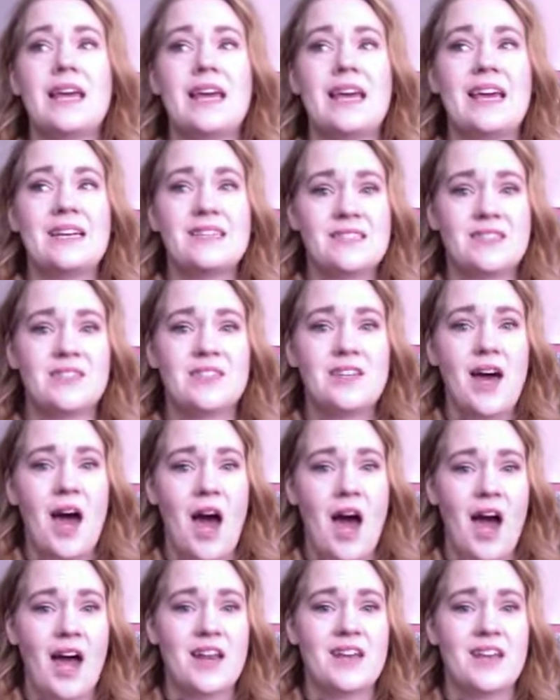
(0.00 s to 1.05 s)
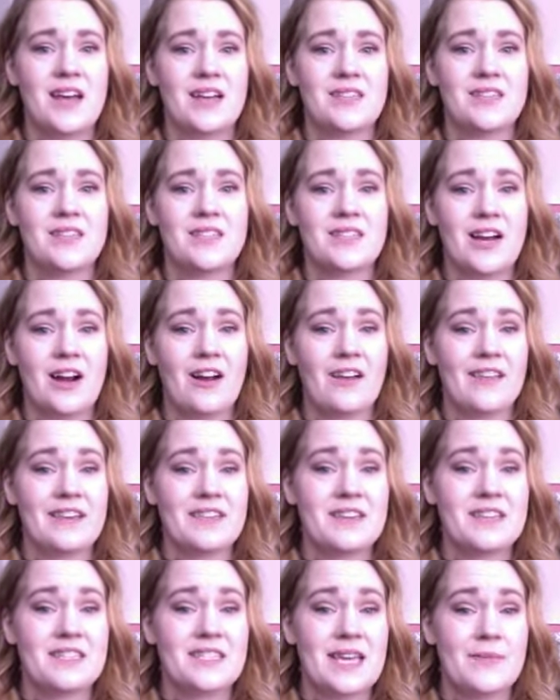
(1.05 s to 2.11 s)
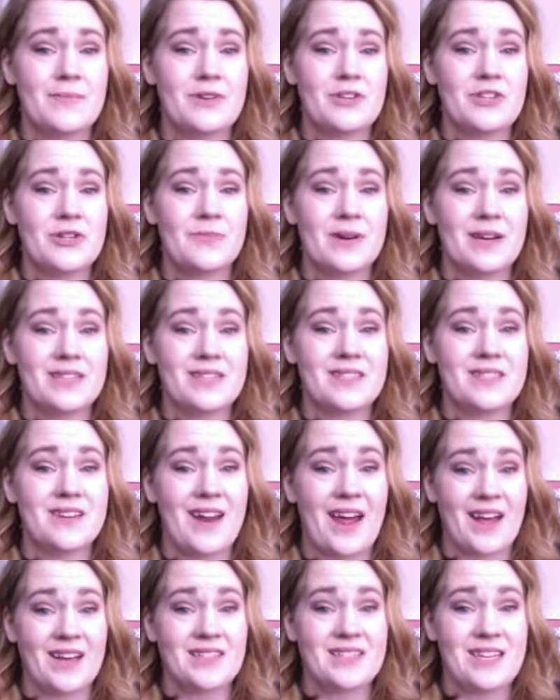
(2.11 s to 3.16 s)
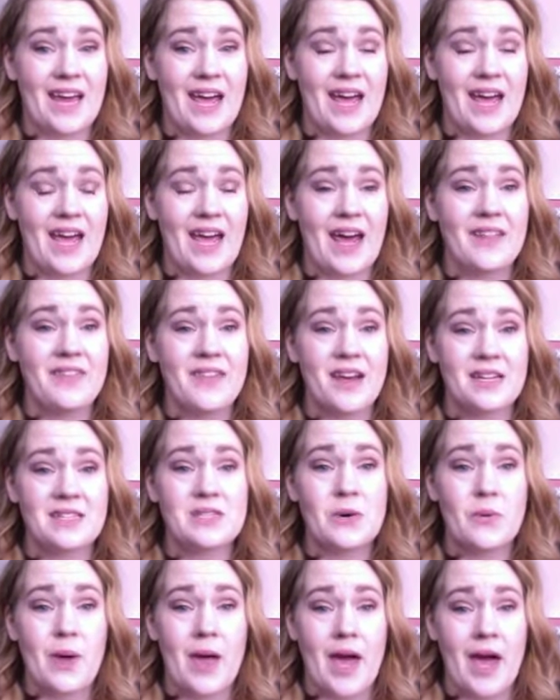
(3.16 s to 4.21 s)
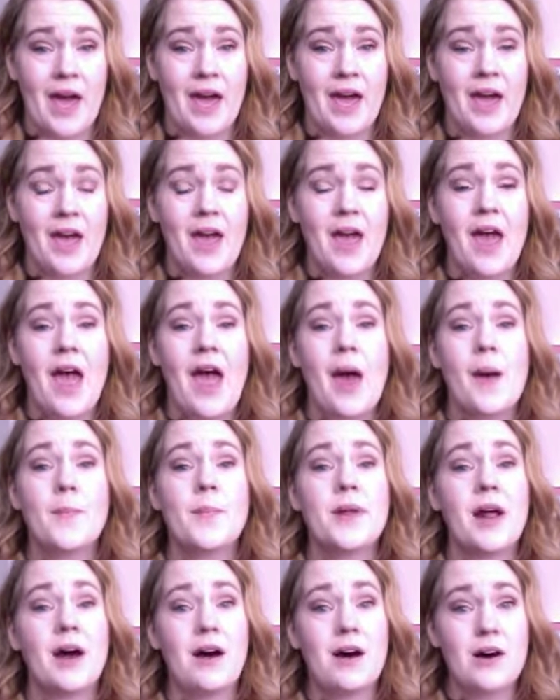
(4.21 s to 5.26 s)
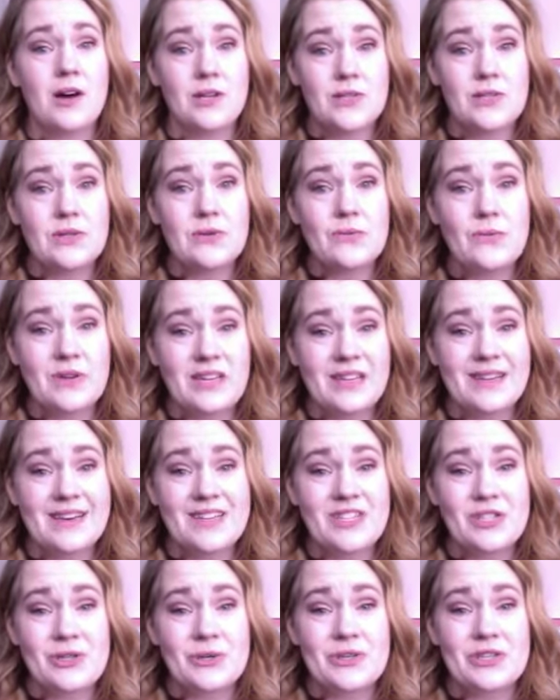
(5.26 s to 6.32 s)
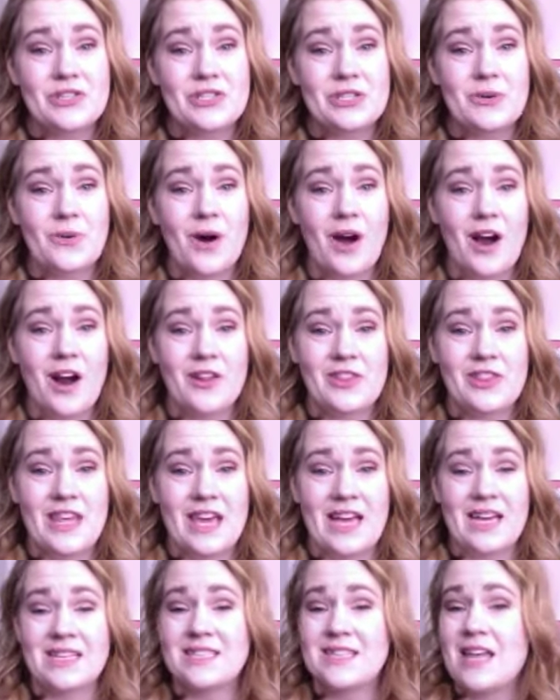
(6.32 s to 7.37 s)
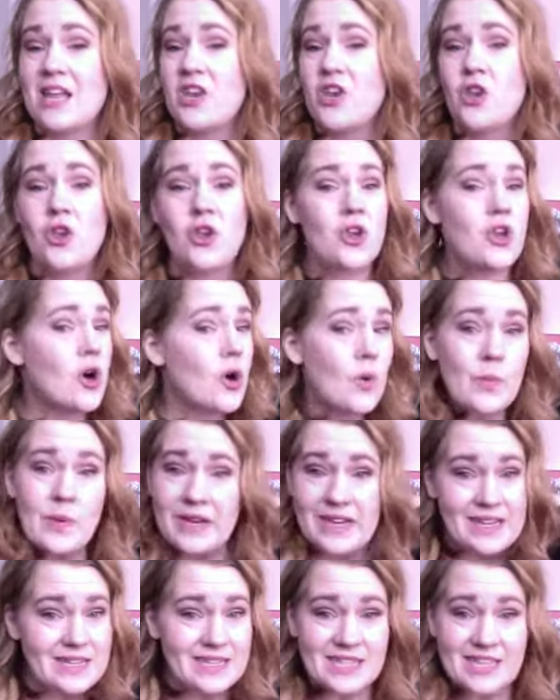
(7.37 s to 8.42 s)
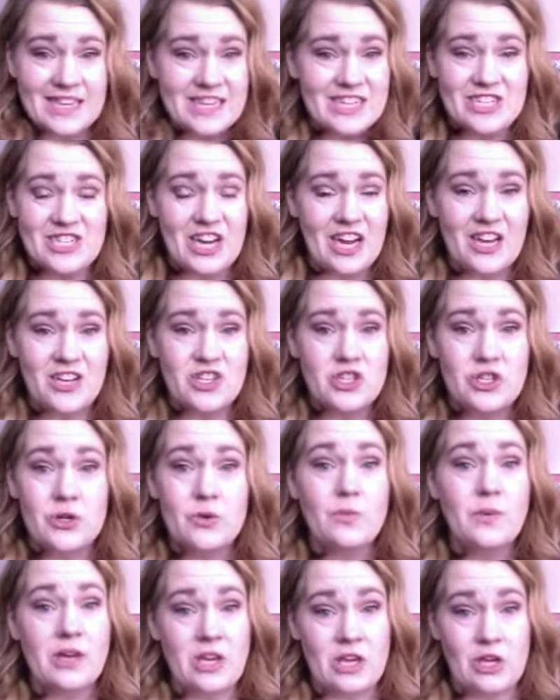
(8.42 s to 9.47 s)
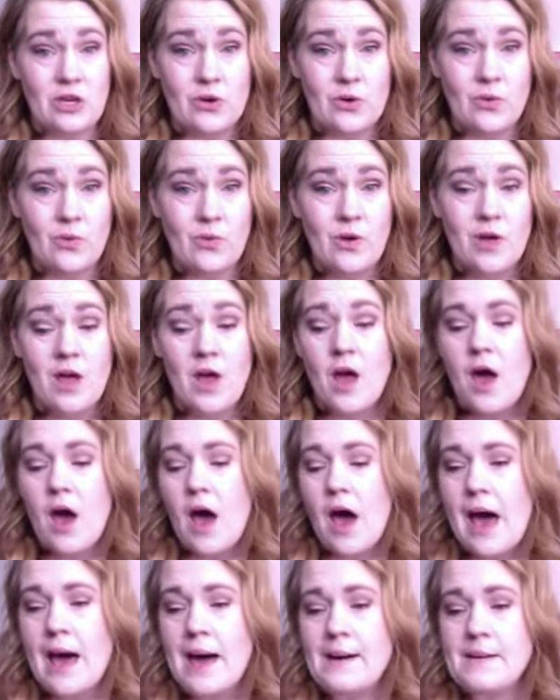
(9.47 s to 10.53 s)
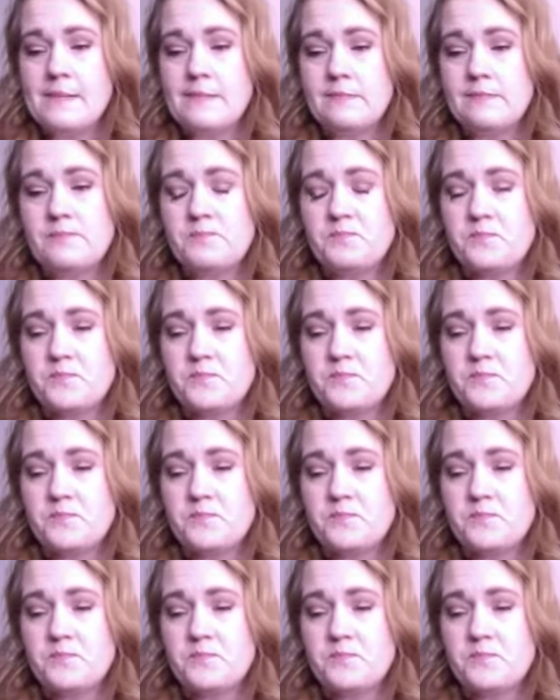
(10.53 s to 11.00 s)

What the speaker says: is not necessarily the same as your best the next day, and that's okay. But also realize you can do hard things, that nobody is going to change you but you. And